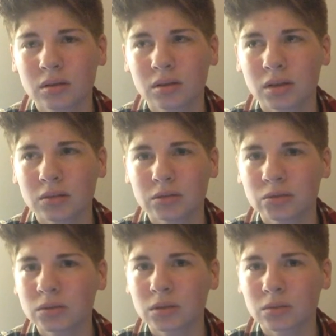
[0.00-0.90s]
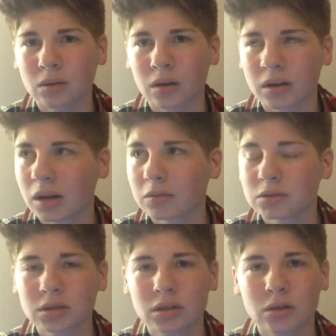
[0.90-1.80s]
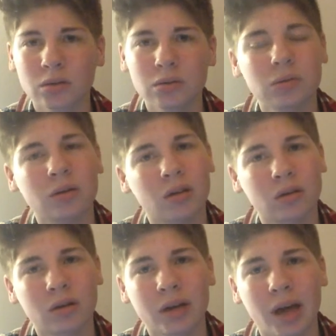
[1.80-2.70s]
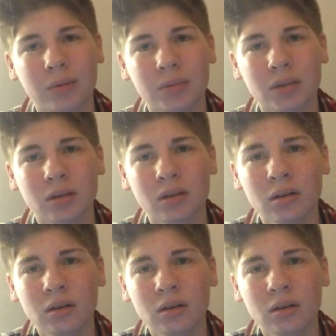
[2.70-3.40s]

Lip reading: that I was doing it wrong, and I was going to go into another unhappy